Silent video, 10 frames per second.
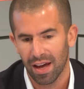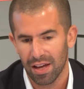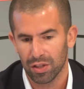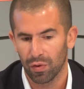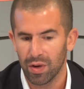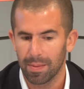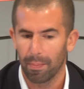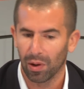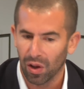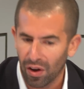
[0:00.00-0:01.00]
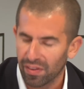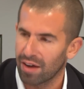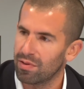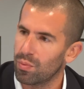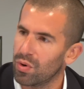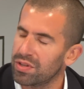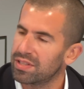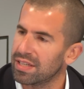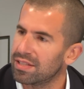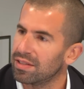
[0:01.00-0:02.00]
So if we can block that reward
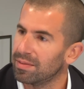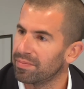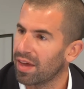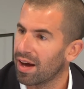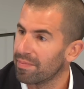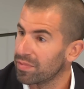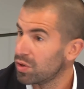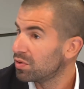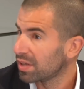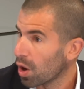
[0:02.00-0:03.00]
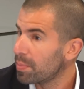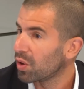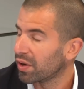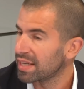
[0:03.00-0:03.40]
system um, using opioid